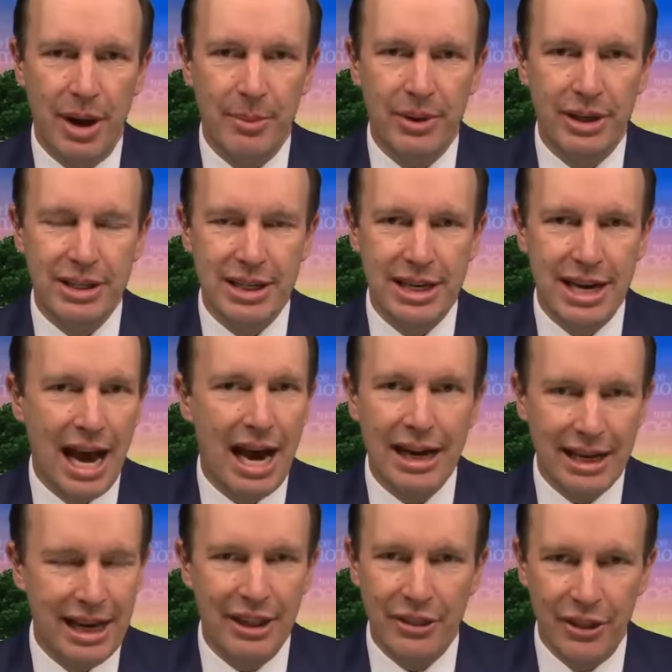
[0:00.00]
public to
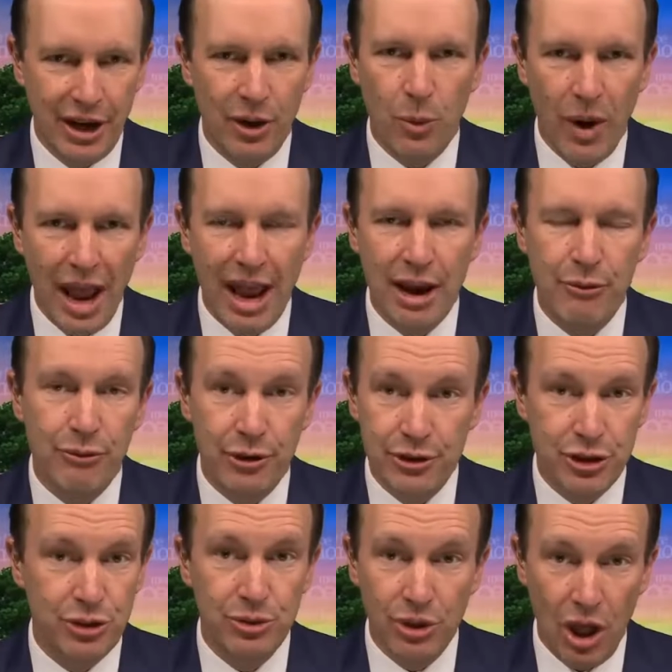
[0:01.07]
not get their way for
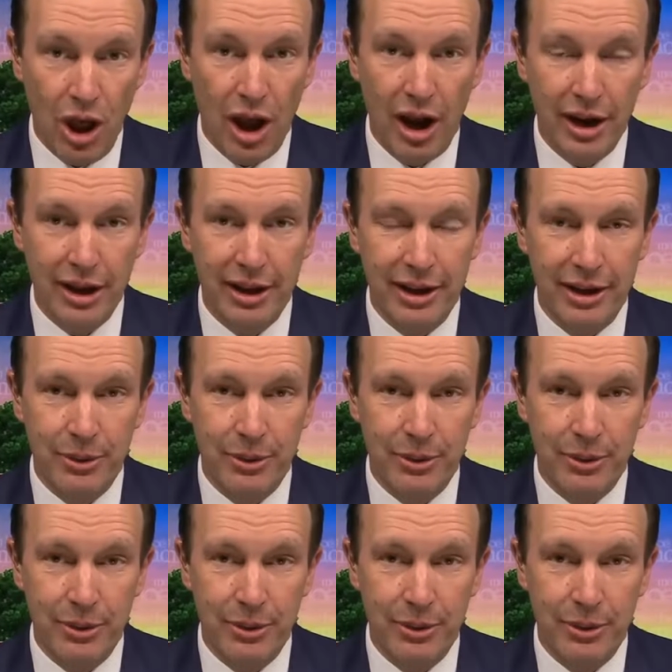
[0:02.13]
too long.